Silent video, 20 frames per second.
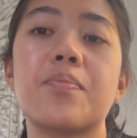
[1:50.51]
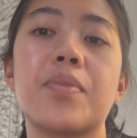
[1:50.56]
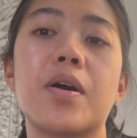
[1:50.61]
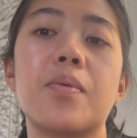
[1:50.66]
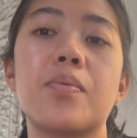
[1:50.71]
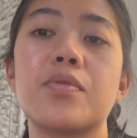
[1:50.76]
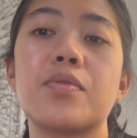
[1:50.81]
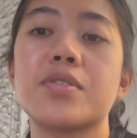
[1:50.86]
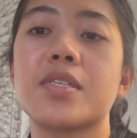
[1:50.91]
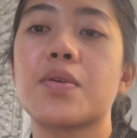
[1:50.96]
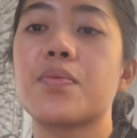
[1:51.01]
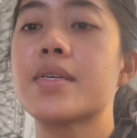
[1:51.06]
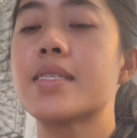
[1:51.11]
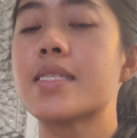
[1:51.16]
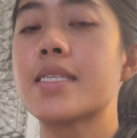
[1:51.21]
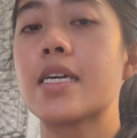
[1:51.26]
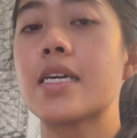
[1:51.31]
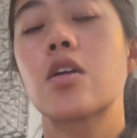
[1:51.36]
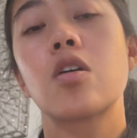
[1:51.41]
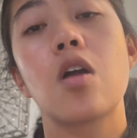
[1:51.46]
bubbles that we
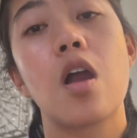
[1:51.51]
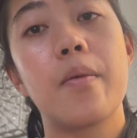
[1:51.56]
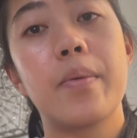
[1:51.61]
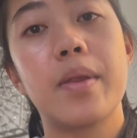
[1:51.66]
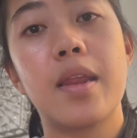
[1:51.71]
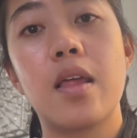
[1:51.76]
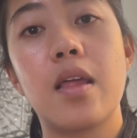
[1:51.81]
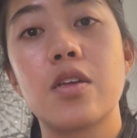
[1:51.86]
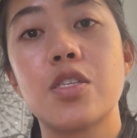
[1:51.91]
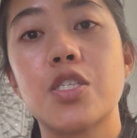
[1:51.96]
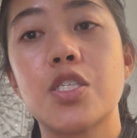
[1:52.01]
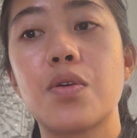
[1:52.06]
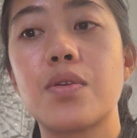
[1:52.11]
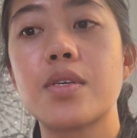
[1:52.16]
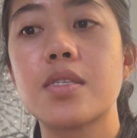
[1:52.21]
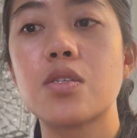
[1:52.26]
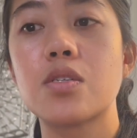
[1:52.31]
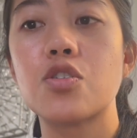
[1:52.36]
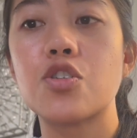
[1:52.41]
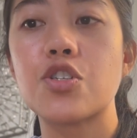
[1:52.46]
see in carbonated
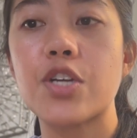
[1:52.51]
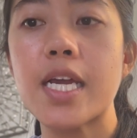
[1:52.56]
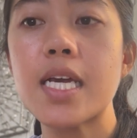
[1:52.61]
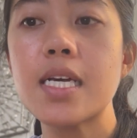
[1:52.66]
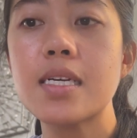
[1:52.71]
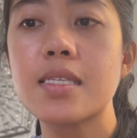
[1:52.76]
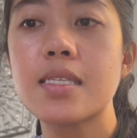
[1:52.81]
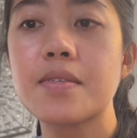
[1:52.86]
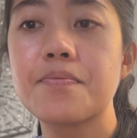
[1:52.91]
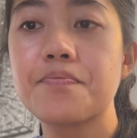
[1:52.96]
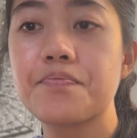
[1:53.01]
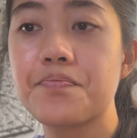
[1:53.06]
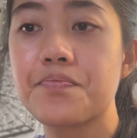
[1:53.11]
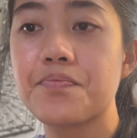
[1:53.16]
sodas and drinks,